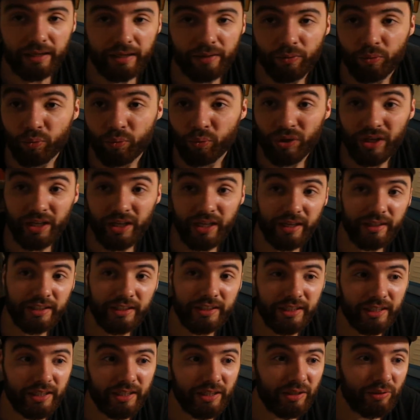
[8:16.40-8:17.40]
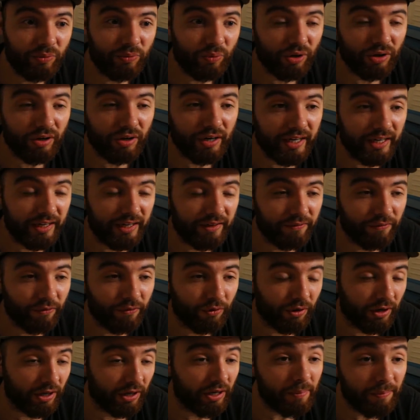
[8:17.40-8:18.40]
we still were in
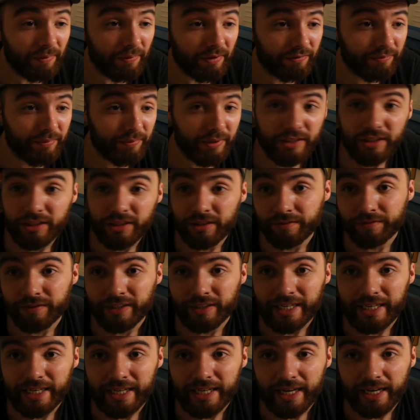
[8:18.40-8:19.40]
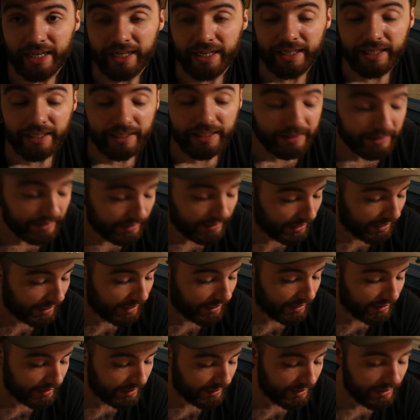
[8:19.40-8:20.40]
for a couple of months of delay,
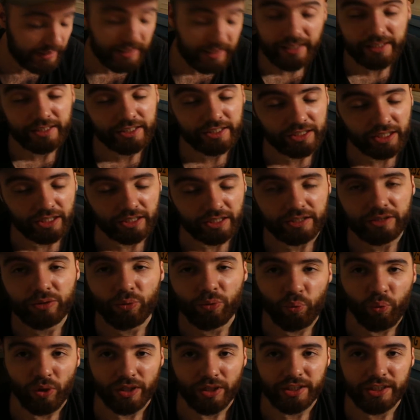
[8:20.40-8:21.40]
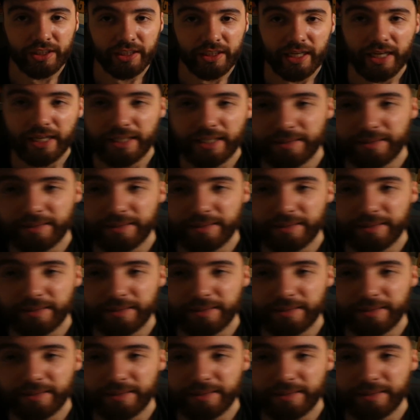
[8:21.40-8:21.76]
and that sucked once again.